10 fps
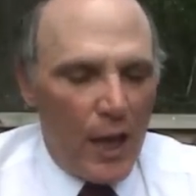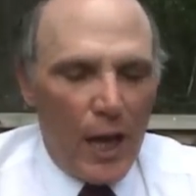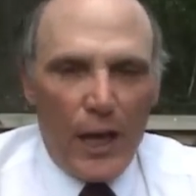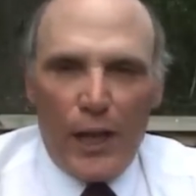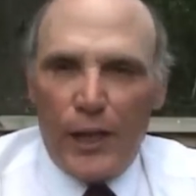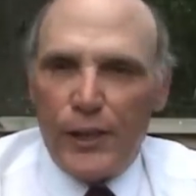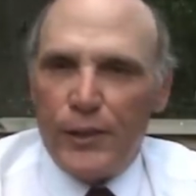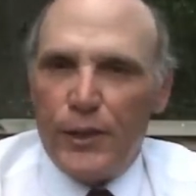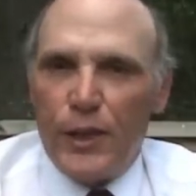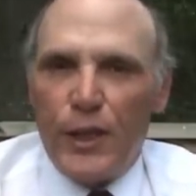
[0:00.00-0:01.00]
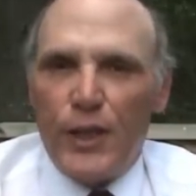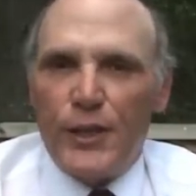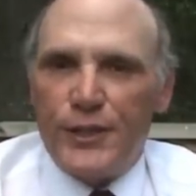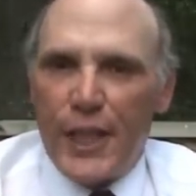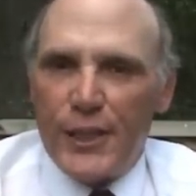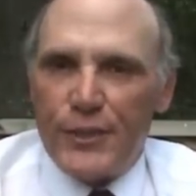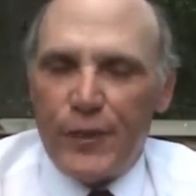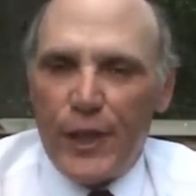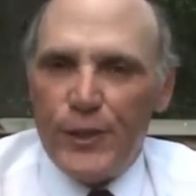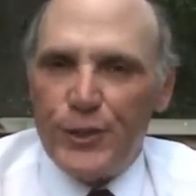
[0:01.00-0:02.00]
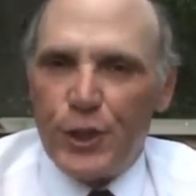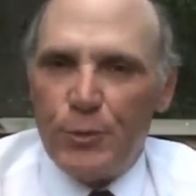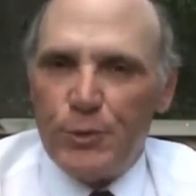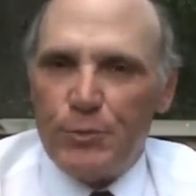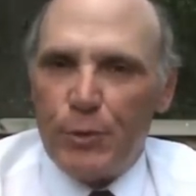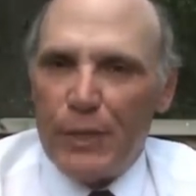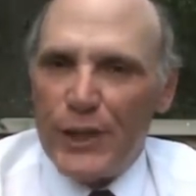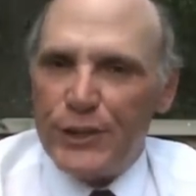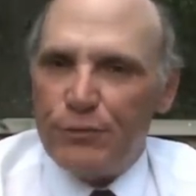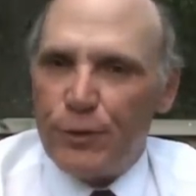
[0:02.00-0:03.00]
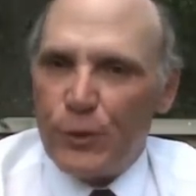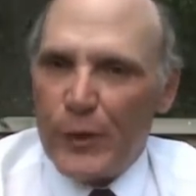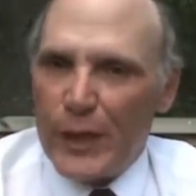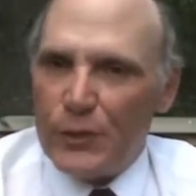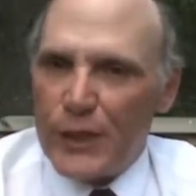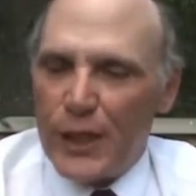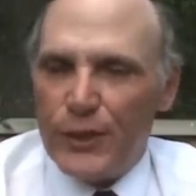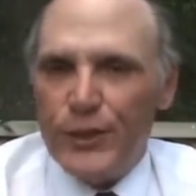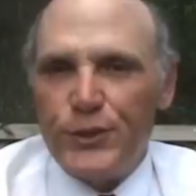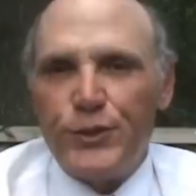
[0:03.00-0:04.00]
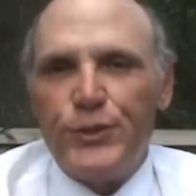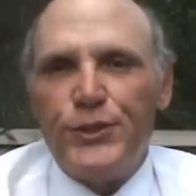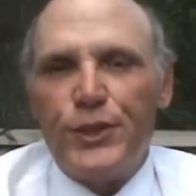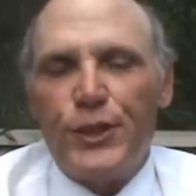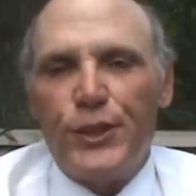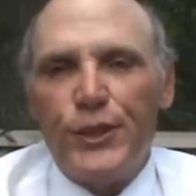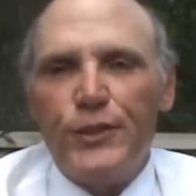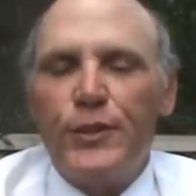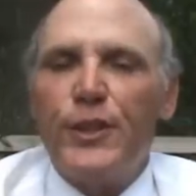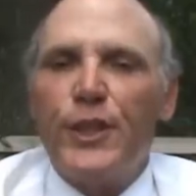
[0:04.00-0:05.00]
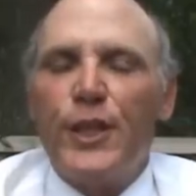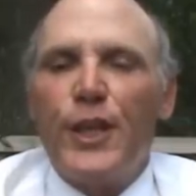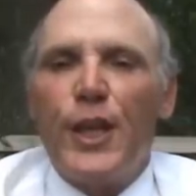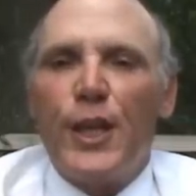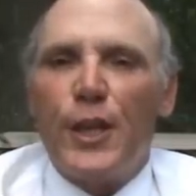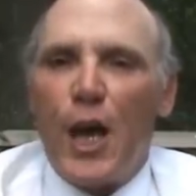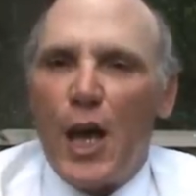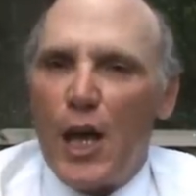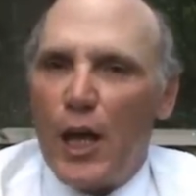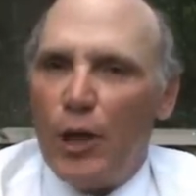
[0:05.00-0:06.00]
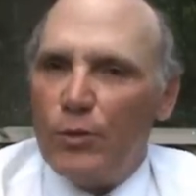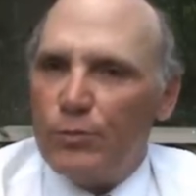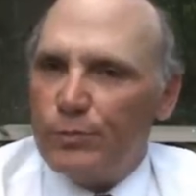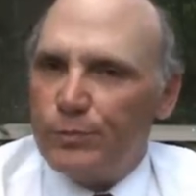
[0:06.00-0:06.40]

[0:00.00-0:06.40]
I satisfied the terms of probation from the Randall County District Attorney. My